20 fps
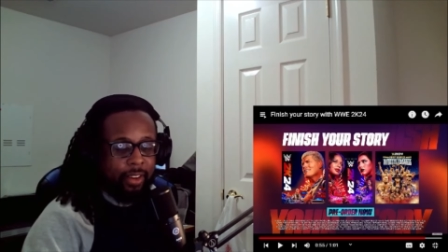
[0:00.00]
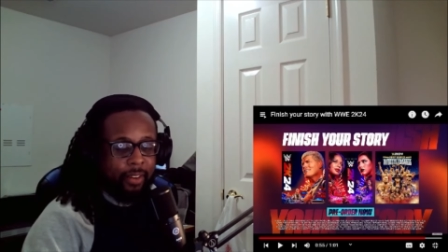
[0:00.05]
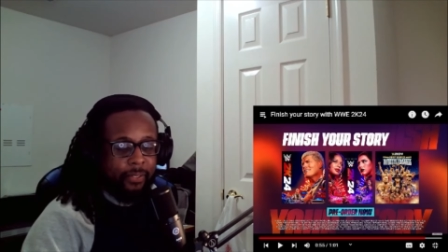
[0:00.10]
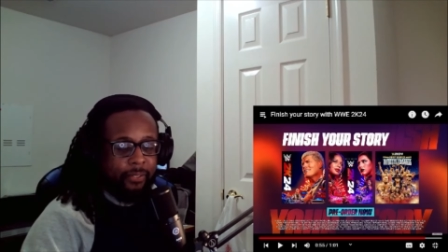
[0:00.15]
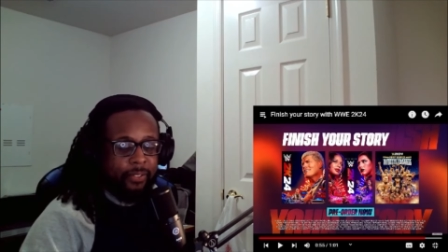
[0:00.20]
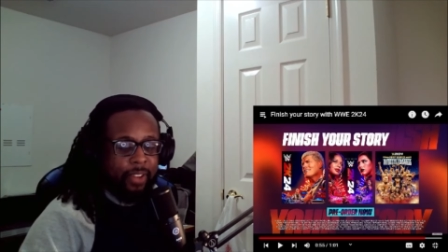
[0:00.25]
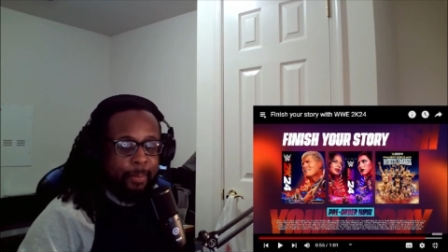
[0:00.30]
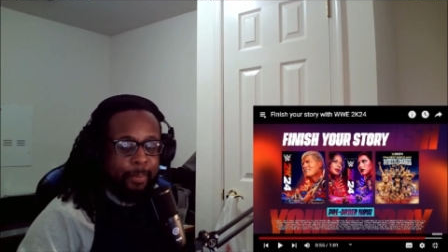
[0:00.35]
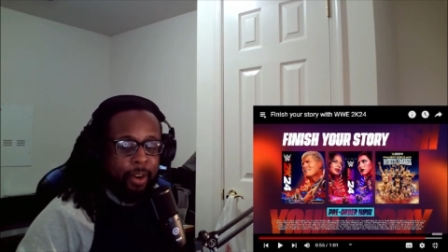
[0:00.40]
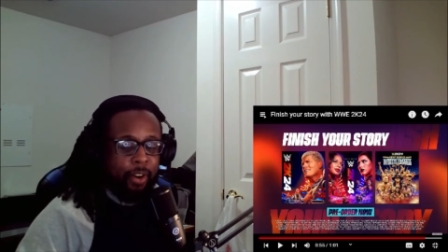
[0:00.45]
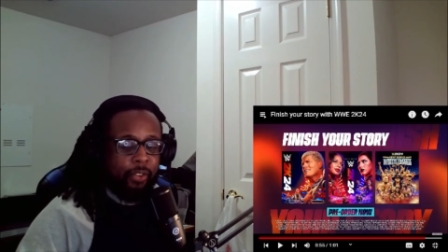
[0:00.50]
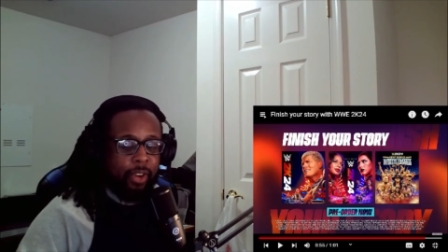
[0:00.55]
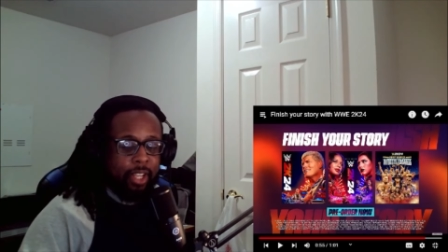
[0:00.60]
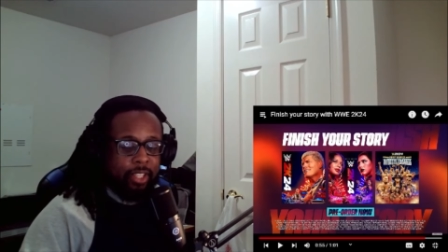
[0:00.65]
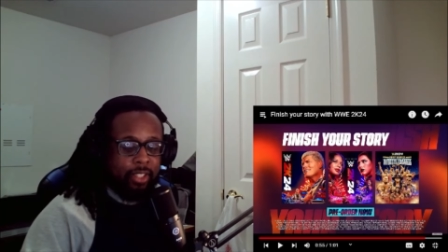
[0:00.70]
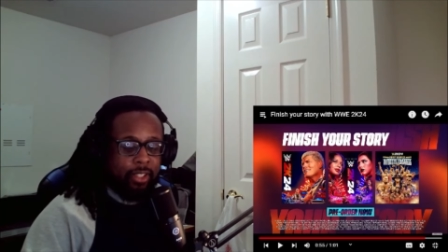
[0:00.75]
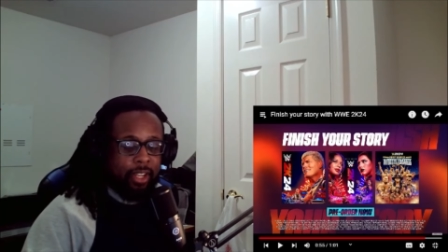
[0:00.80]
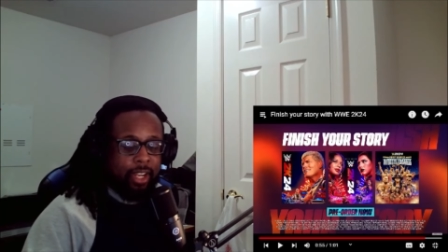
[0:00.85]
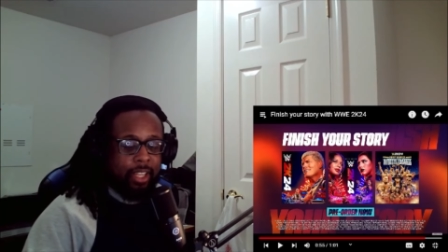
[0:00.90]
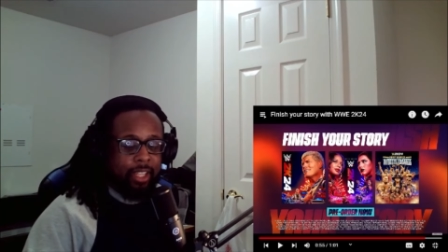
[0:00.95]
female
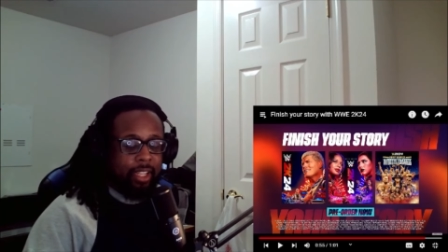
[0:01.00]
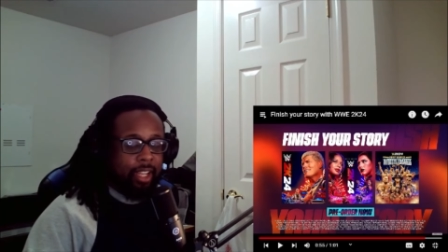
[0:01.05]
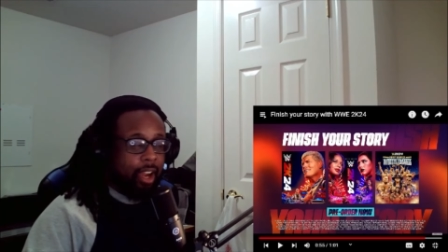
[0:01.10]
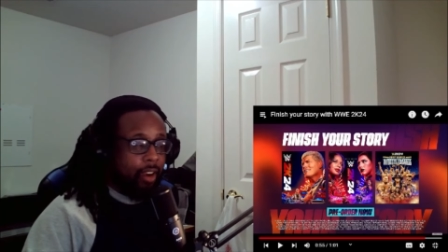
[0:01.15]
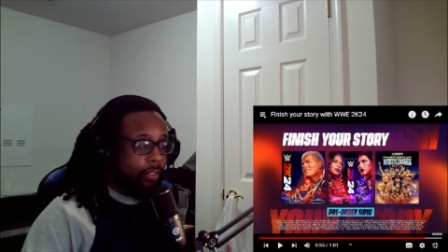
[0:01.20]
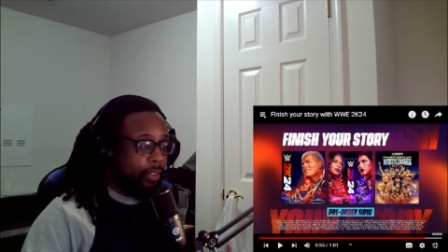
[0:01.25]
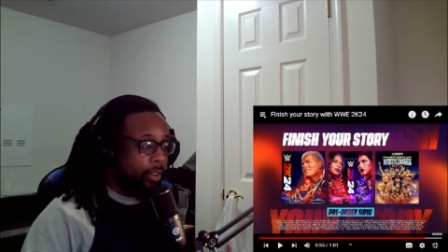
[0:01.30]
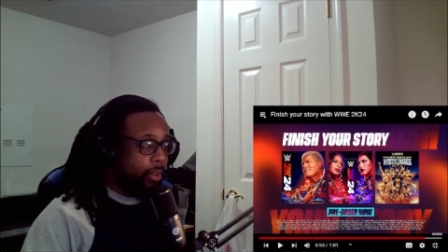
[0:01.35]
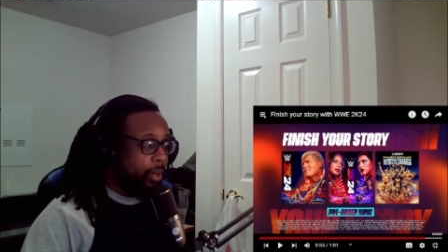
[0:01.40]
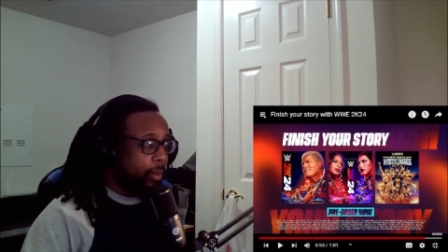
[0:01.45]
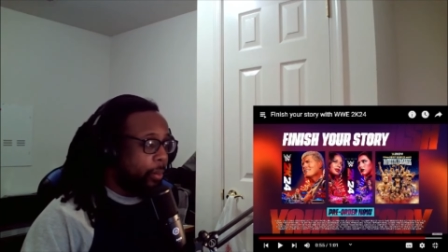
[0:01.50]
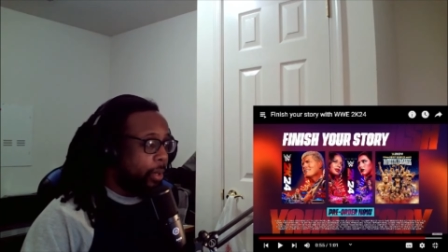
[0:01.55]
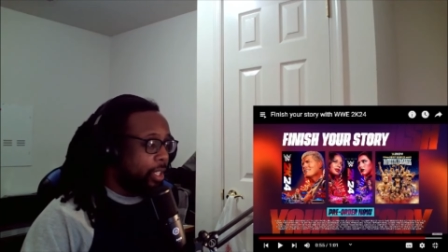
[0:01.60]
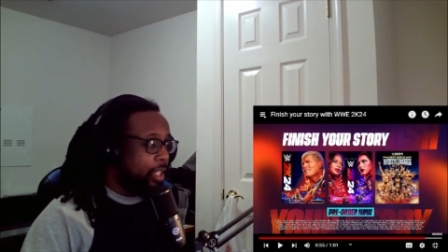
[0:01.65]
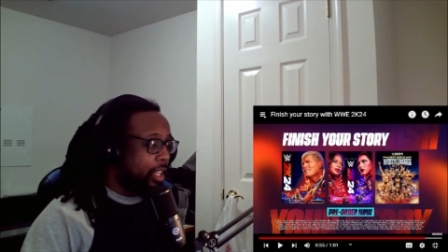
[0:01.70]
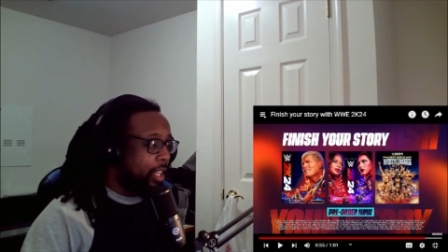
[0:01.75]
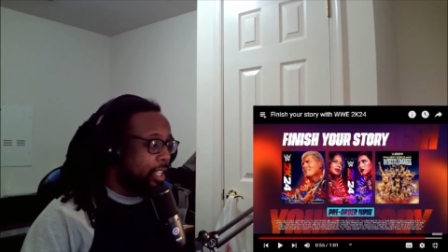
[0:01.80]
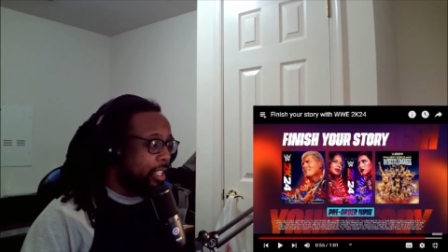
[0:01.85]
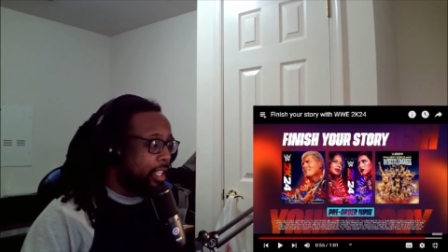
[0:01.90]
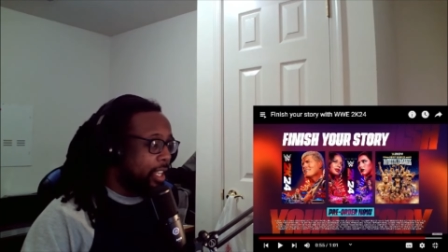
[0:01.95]
wrestler in the cover,
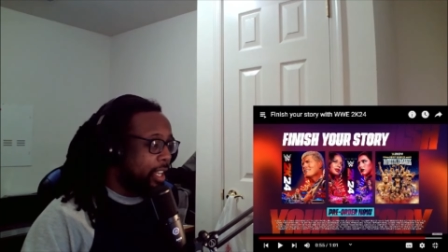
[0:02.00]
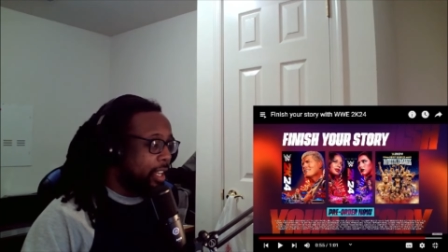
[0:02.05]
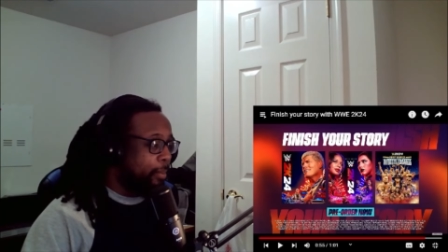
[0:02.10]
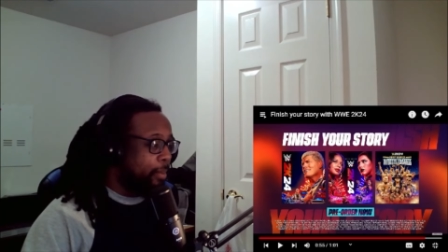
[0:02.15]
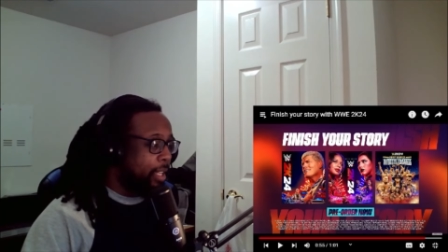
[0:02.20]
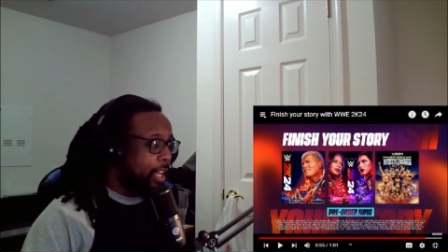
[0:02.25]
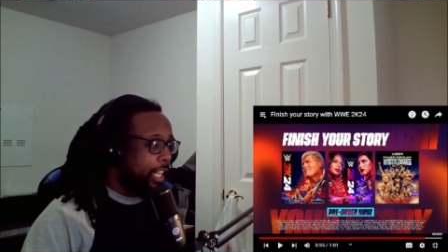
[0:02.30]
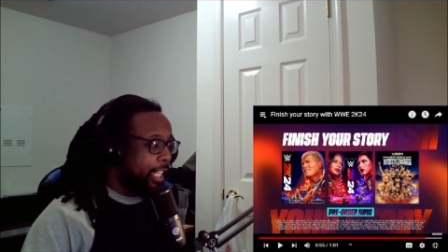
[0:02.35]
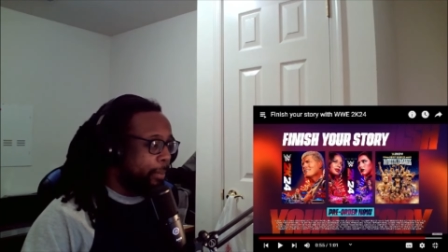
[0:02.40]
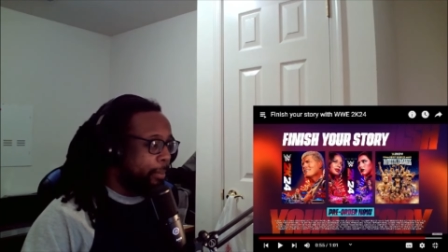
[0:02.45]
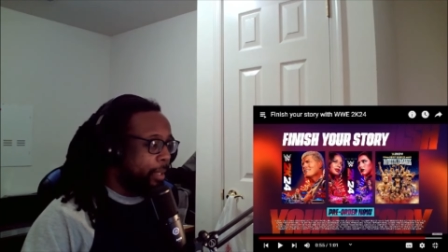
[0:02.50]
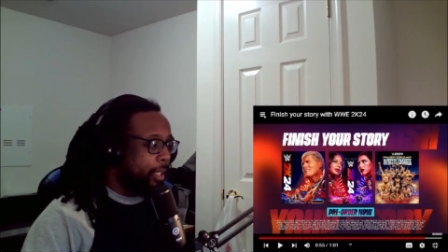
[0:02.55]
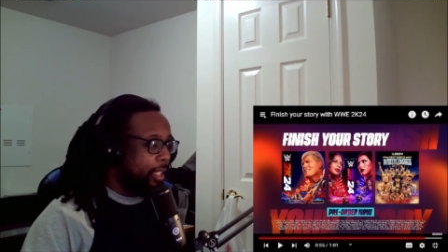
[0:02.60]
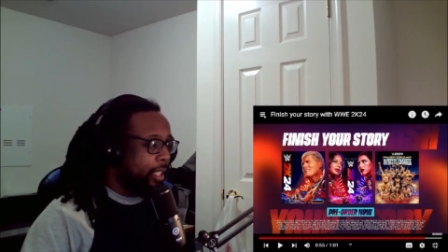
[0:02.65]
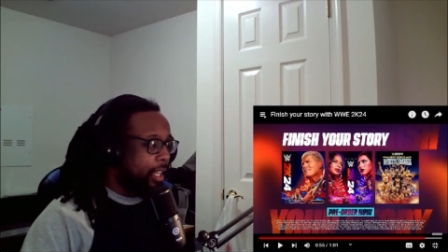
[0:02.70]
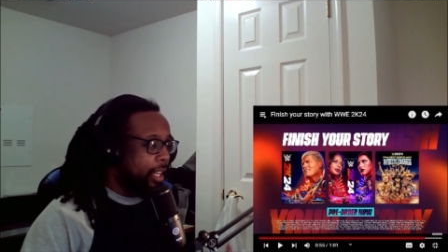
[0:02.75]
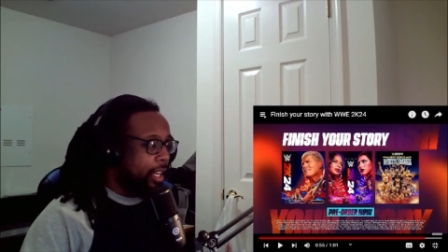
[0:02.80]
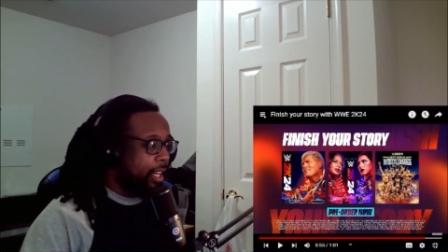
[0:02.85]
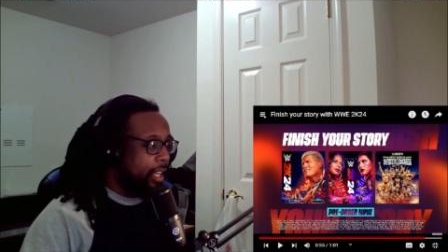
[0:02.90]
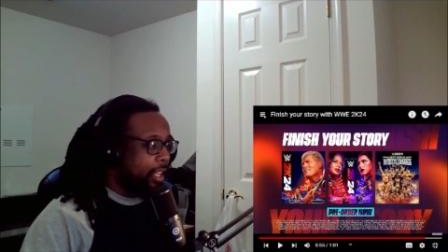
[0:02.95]
which is Bianca
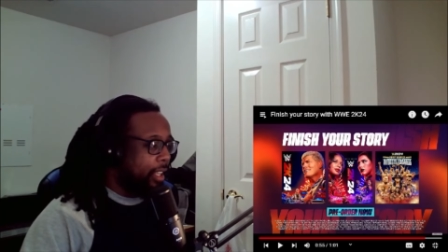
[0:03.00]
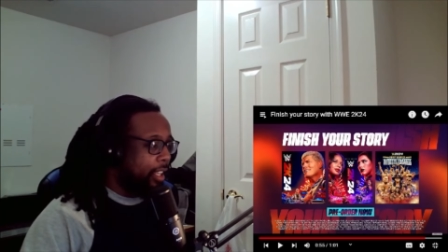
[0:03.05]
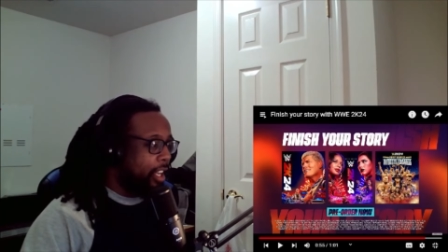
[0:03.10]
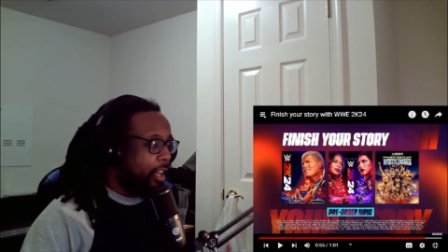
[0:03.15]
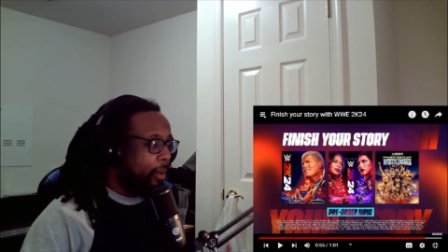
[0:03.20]
Belair, and along